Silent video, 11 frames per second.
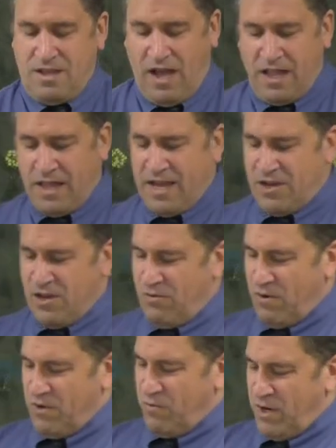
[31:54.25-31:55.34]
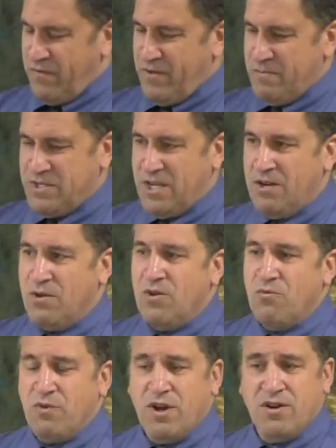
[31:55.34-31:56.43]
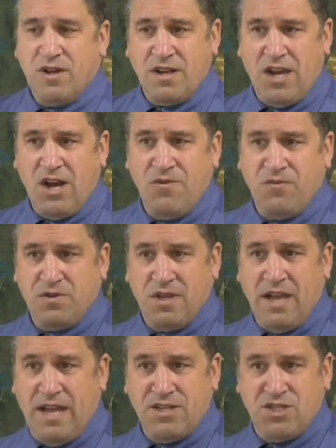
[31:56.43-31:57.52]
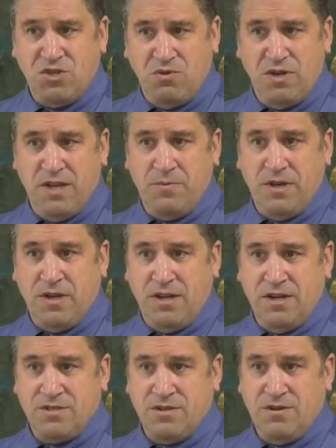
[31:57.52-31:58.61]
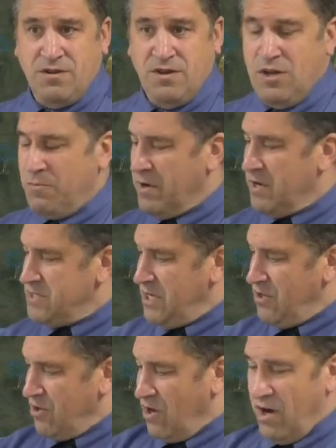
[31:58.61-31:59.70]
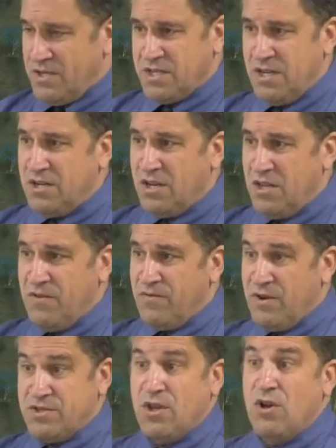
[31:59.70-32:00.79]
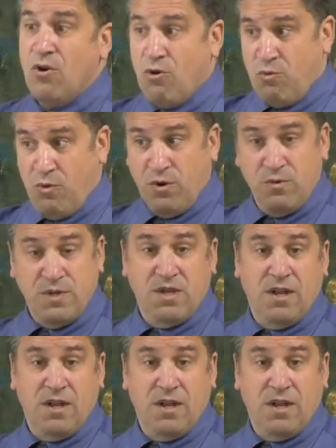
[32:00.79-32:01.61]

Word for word: I like what one of them said We are not careful to answer you, Nebuchadnezzar, because either God's going to deliver us or we're going to